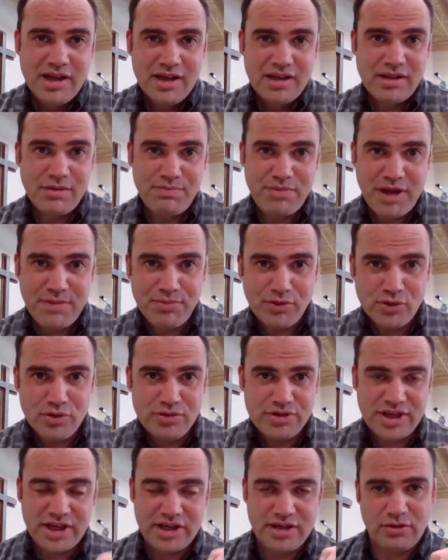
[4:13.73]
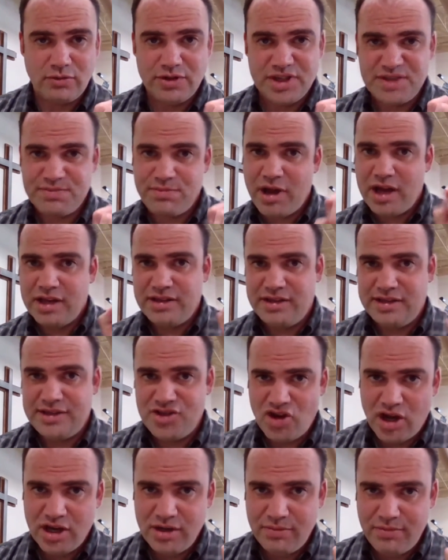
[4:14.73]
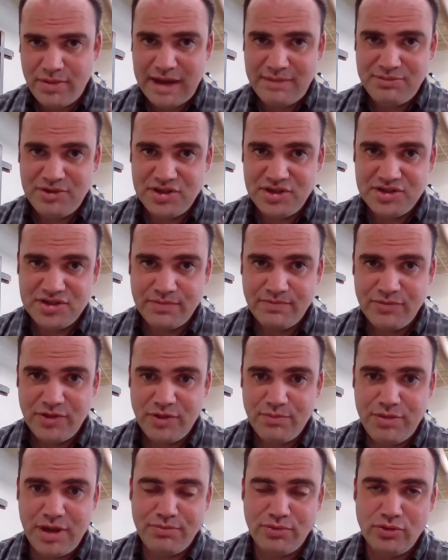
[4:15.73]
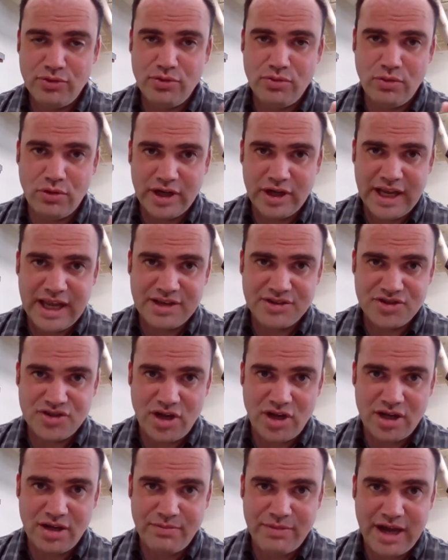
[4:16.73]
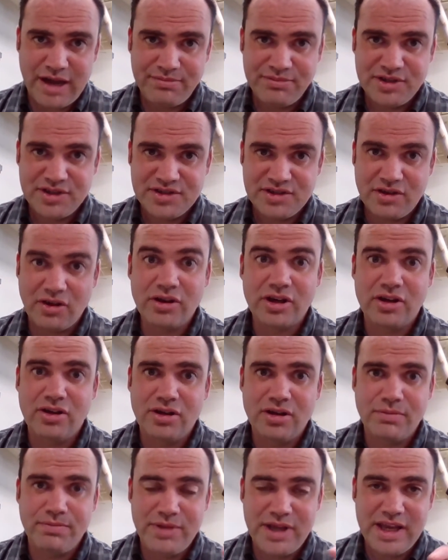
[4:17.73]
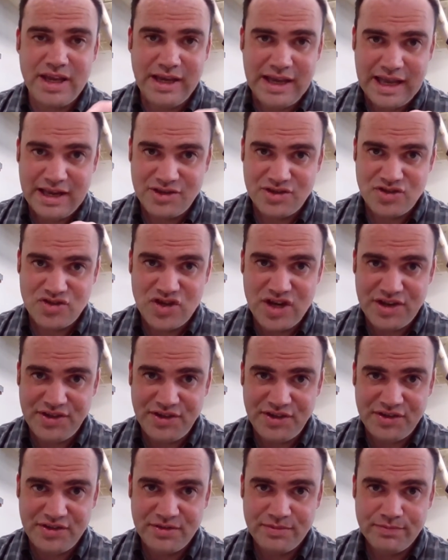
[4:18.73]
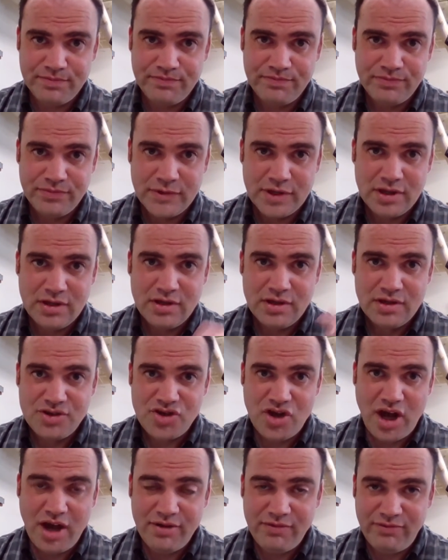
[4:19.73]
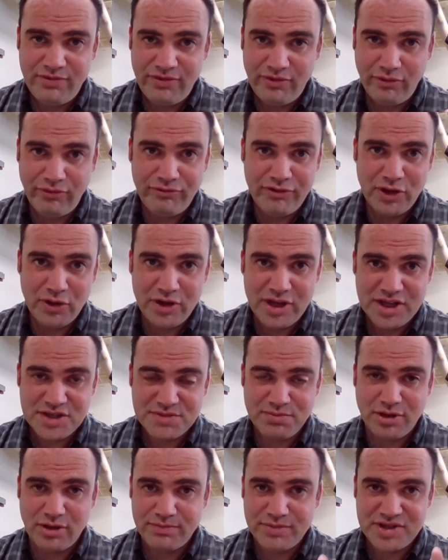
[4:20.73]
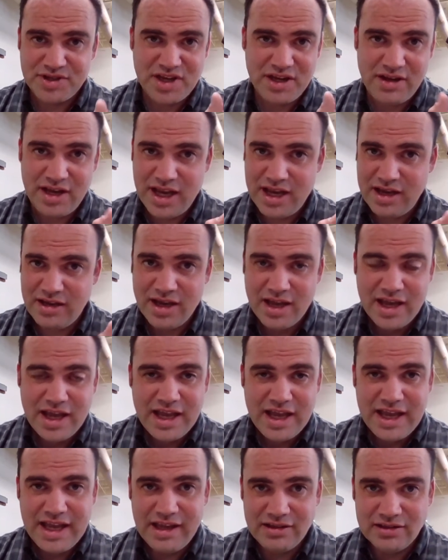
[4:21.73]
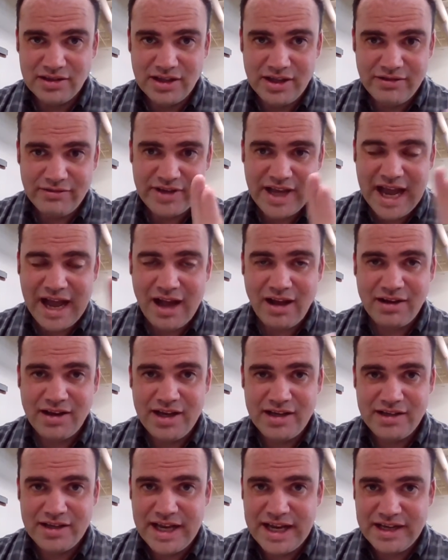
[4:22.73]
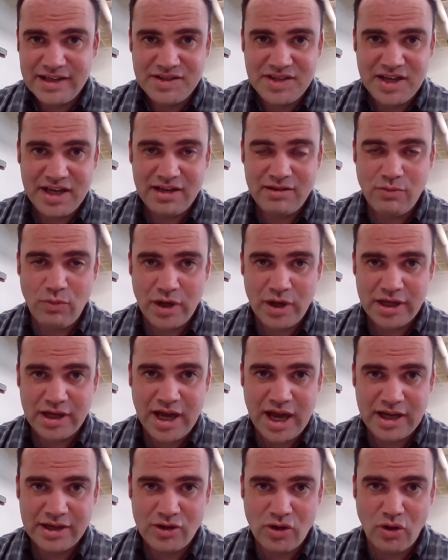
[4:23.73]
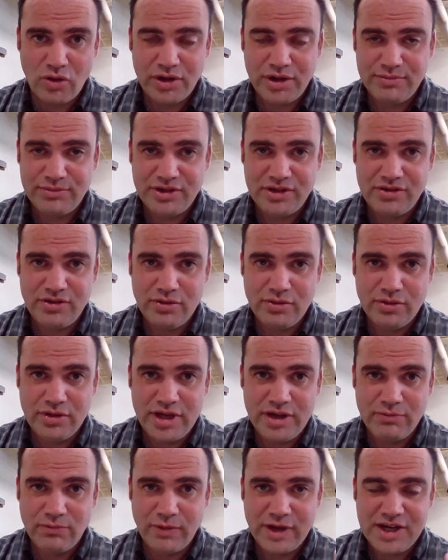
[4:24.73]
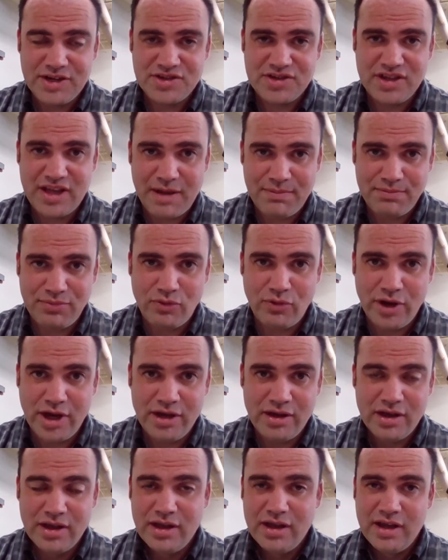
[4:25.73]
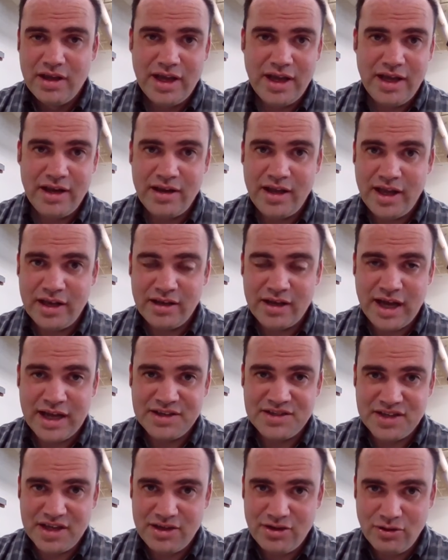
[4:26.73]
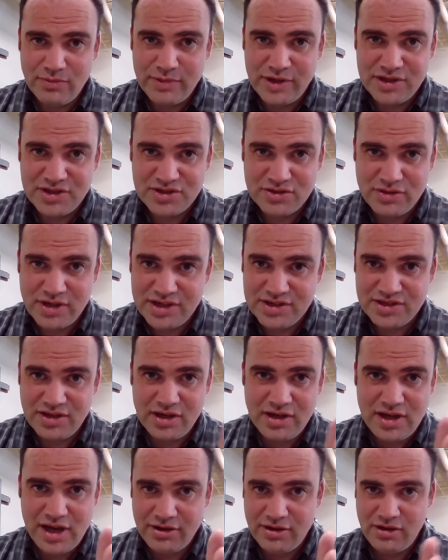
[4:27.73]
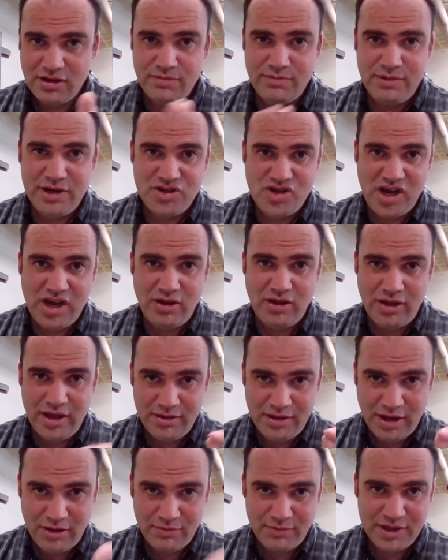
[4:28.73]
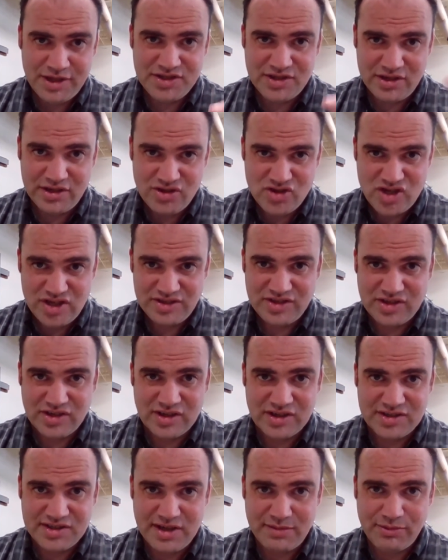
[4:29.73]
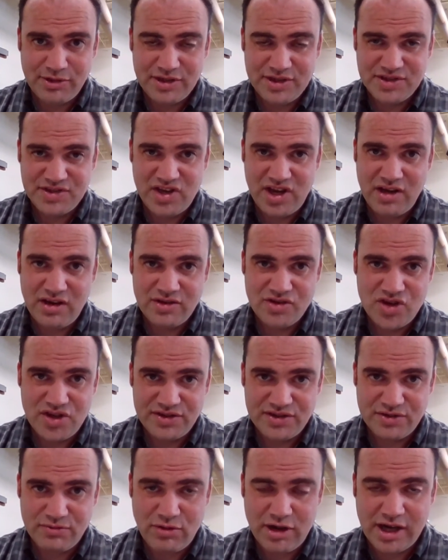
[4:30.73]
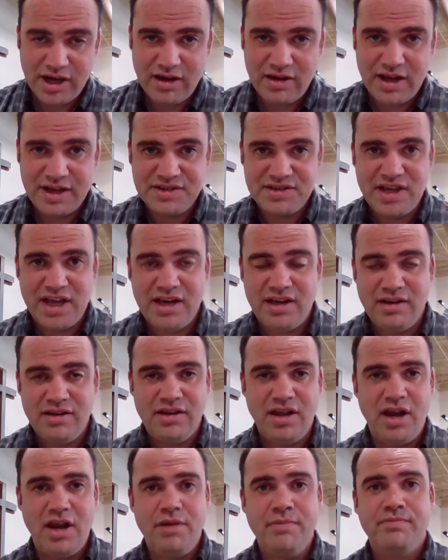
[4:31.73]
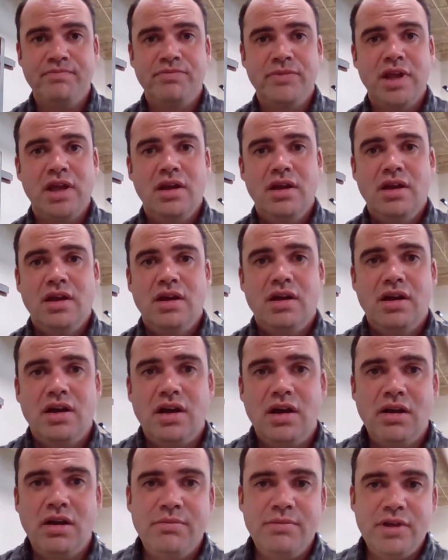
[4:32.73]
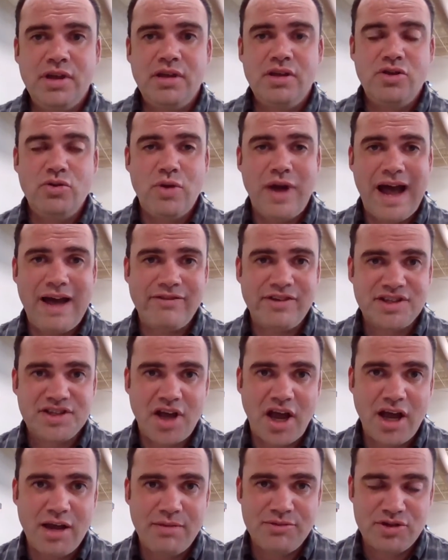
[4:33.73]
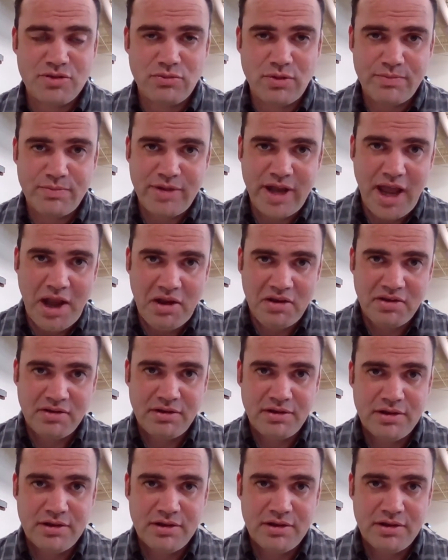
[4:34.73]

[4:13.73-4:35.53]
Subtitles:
The people who didn't respond to John the Baptist, the people who were against John the Baptist, are going to be against Jesus. John fulfilled his purpose. He lived out. He did what God called him to do. He reached that point, and God said, your ministry is done now. You're going to be in jail. And now my son Jesus is going to step on the scene. And Jesus recognized that and did it. You have a time to repent.